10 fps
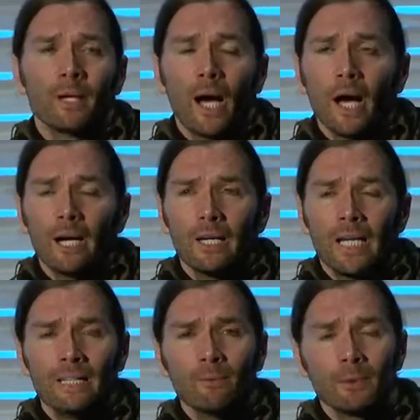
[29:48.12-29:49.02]

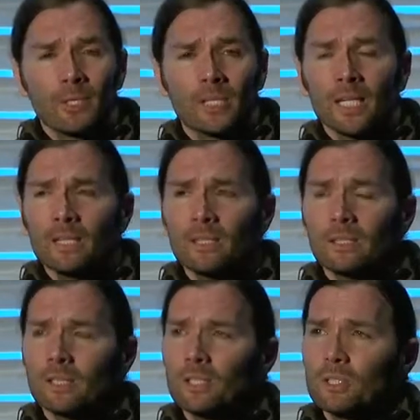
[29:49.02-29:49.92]
and even with skin
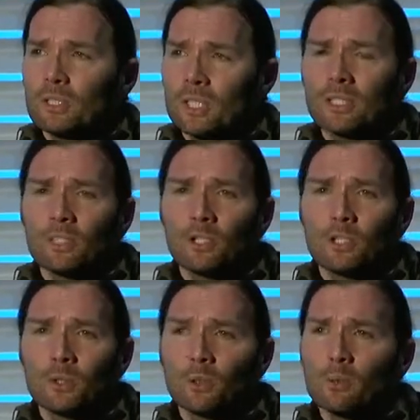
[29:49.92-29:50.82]

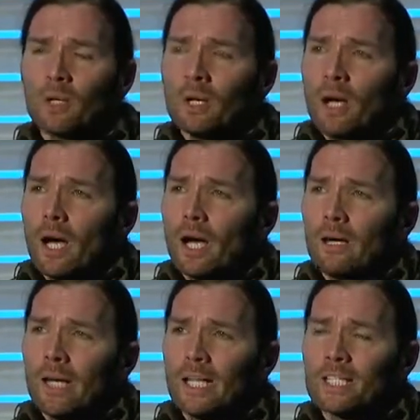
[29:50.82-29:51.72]
tissue,
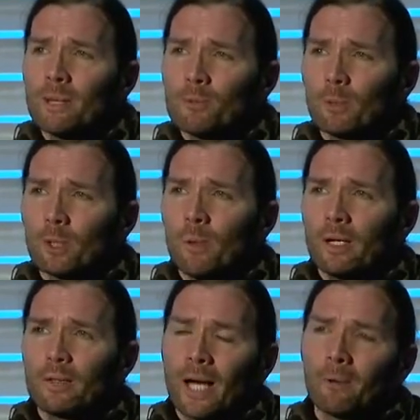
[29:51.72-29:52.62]
enzymes work
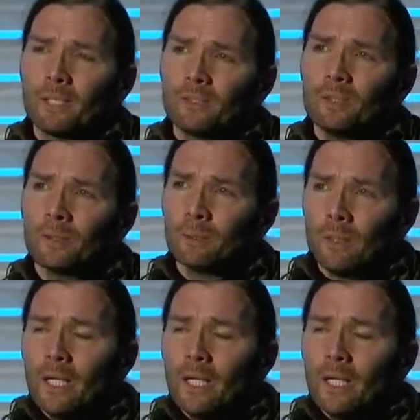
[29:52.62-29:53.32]
well that way too.